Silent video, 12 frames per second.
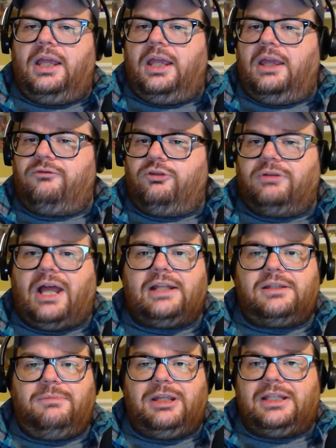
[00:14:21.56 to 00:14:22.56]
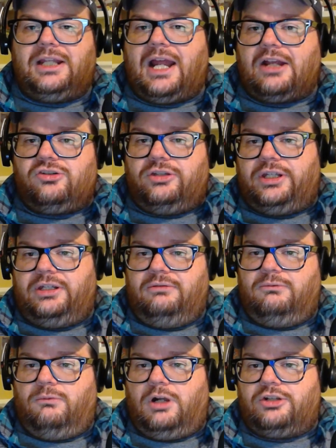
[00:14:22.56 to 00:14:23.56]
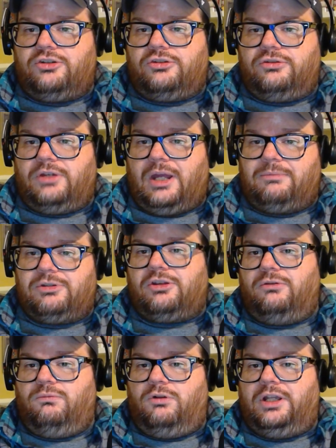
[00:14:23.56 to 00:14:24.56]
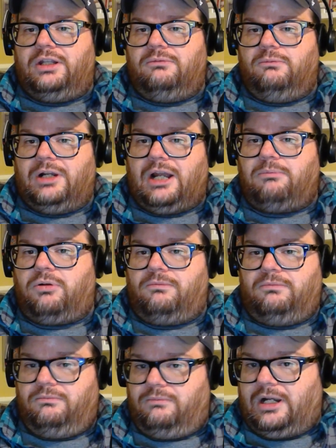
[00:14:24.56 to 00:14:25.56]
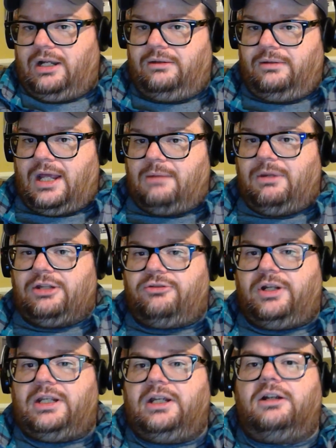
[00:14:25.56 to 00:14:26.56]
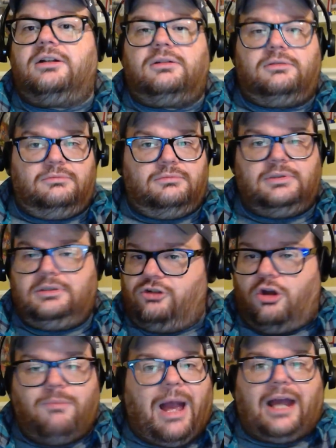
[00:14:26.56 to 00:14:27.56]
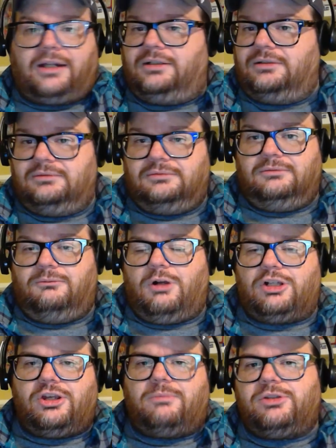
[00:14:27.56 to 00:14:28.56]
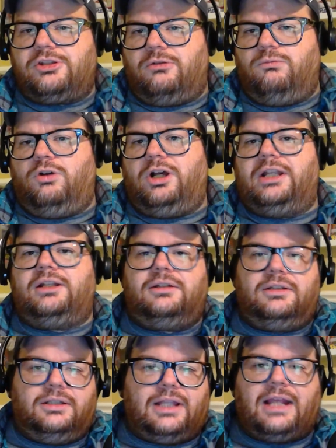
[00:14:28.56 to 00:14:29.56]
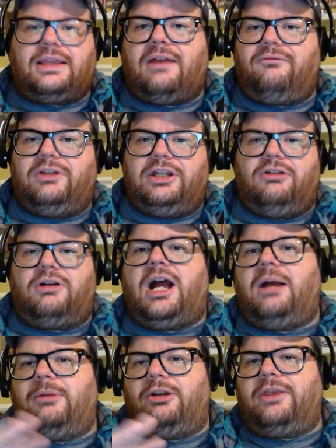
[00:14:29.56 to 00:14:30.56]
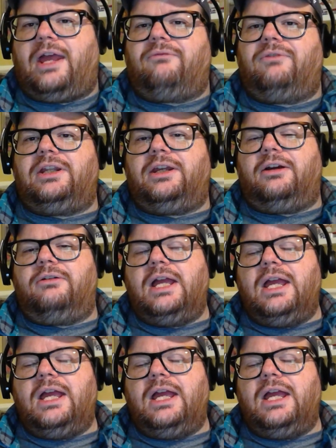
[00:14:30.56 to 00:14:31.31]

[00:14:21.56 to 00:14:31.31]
If you lied to me and didn't actually watch episode one when I had my drink here, go back, watch episode one, like that video, comment on that video